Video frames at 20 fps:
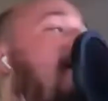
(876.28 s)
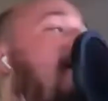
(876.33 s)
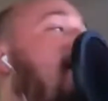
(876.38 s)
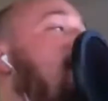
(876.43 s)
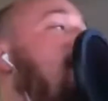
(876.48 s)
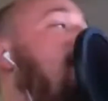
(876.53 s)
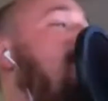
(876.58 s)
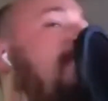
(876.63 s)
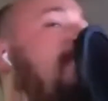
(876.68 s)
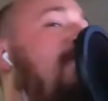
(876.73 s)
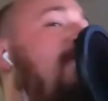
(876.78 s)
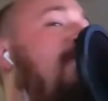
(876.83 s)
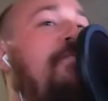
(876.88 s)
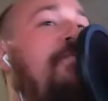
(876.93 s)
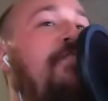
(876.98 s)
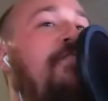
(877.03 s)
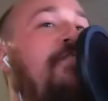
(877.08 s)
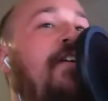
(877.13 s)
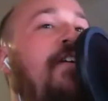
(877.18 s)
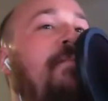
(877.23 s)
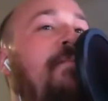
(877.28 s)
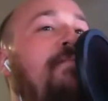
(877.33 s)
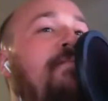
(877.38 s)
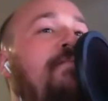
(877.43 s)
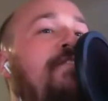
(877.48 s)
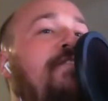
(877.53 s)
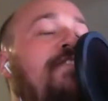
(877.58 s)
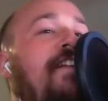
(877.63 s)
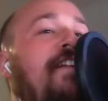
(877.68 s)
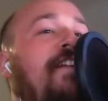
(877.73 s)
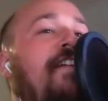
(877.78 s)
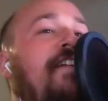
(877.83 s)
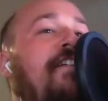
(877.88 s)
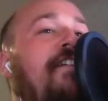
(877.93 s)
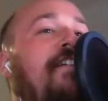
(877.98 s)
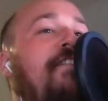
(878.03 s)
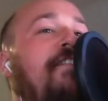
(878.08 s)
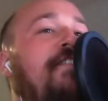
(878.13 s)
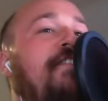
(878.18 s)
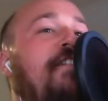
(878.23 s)
So I'm from
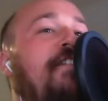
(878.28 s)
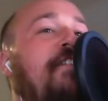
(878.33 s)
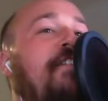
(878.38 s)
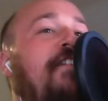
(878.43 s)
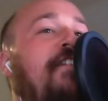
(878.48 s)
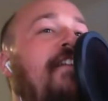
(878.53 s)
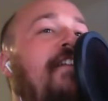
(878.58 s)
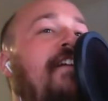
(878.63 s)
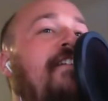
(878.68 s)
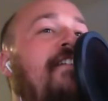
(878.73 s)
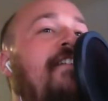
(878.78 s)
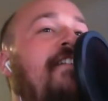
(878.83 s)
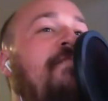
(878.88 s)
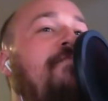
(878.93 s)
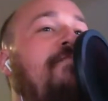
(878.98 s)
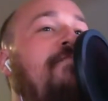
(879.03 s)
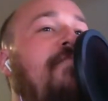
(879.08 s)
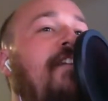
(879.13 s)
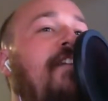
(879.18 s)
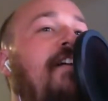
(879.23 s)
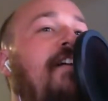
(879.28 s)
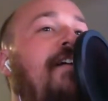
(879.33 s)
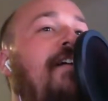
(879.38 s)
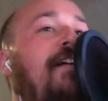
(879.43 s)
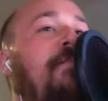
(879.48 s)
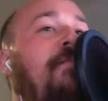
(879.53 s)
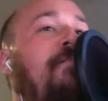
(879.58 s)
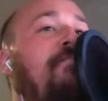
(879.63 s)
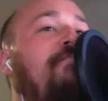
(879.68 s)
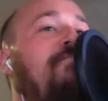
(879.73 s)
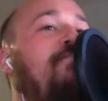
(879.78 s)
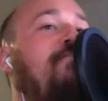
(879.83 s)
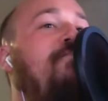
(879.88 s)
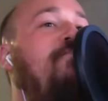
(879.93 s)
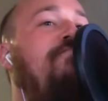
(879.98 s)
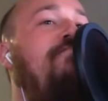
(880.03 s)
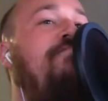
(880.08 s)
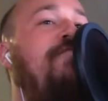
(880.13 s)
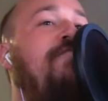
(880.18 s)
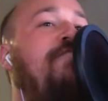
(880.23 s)
Seneca, South Carolina.
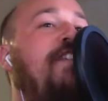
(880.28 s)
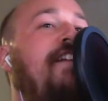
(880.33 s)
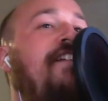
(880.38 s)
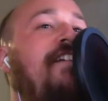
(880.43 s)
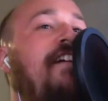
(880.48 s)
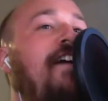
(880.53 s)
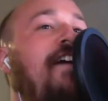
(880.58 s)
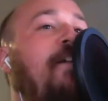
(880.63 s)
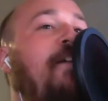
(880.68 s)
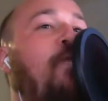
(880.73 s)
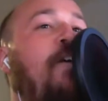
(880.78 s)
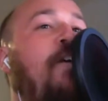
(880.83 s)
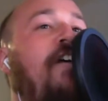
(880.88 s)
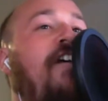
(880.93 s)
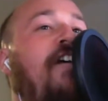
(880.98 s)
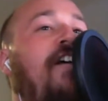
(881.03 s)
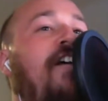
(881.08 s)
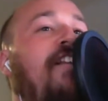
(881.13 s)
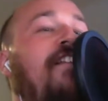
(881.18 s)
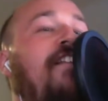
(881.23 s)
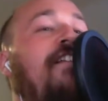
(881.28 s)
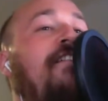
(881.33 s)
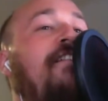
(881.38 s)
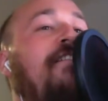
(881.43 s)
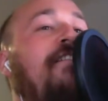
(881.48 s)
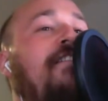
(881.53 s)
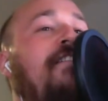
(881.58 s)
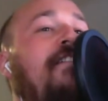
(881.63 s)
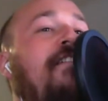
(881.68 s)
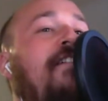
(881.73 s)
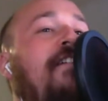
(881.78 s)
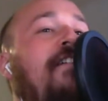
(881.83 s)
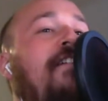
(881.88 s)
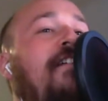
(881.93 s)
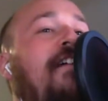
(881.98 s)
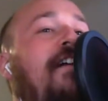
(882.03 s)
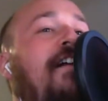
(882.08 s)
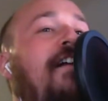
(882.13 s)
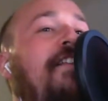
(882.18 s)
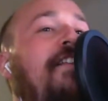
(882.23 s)
Seneca and Walhalla.
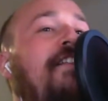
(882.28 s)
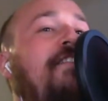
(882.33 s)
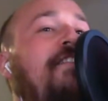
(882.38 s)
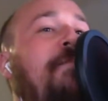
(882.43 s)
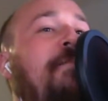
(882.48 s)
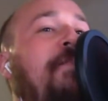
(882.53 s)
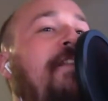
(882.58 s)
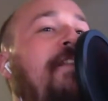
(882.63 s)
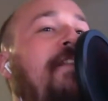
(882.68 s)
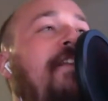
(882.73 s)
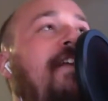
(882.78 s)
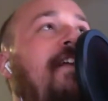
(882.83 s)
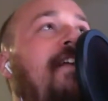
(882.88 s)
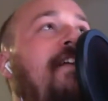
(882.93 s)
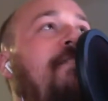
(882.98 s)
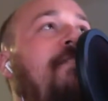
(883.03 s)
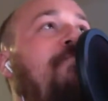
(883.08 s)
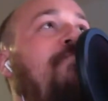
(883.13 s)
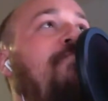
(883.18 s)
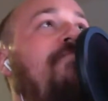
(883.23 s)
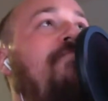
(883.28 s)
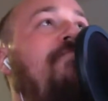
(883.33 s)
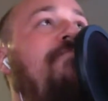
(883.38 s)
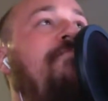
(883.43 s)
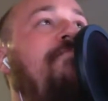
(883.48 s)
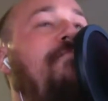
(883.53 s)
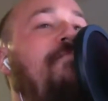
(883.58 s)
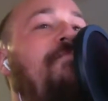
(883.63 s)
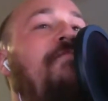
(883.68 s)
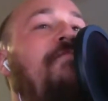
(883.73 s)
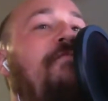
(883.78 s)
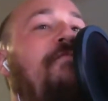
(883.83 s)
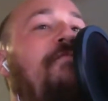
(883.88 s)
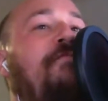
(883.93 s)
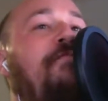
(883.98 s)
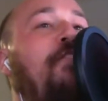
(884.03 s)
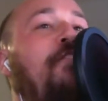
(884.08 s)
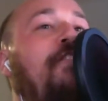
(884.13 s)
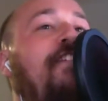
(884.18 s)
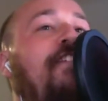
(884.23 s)
That's up in the
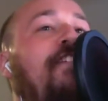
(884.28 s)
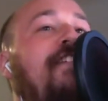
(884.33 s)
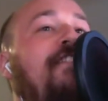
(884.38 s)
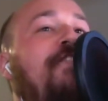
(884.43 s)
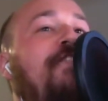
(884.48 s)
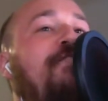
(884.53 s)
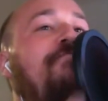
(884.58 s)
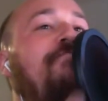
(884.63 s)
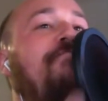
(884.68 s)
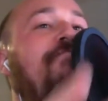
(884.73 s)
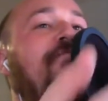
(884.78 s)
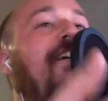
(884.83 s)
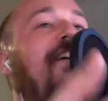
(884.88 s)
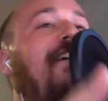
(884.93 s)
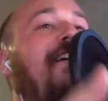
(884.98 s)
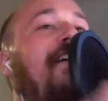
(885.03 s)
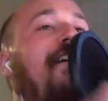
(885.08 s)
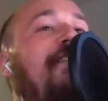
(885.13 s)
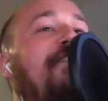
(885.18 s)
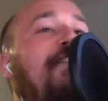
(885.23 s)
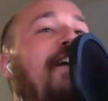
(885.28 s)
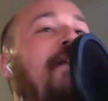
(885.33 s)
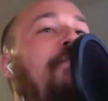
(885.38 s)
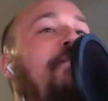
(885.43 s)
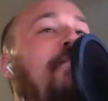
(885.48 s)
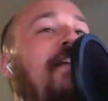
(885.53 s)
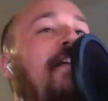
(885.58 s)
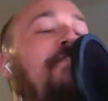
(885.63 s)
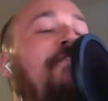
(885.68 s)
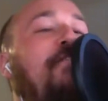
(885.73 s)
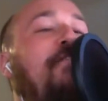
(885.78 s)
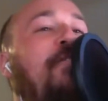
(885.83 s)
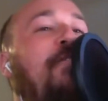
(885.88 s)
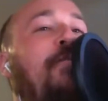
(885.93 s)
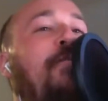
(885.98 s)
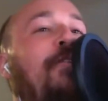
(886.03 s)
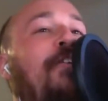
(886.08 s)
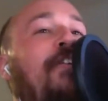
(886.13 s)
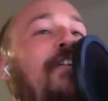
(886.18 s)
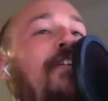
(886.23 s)
furthest top left
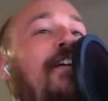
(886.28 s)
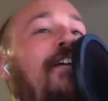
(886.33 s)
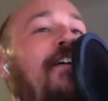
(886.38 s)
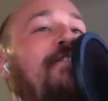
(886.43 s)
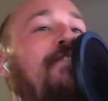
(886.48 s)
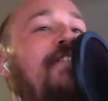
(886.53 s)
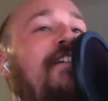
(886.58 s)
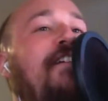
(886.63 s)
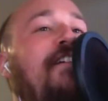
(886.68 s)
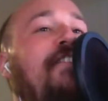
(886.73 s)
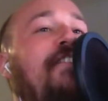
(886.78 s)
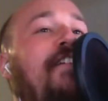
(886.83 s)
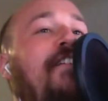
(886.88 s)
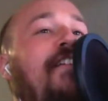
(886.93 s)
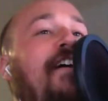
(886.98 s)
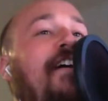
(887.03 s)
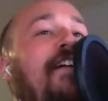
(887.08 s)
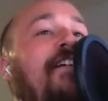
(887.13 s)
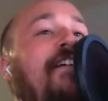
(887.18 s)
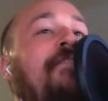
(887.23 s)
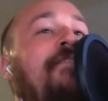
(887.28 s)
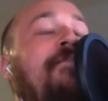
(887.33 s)
corner of South Carolina.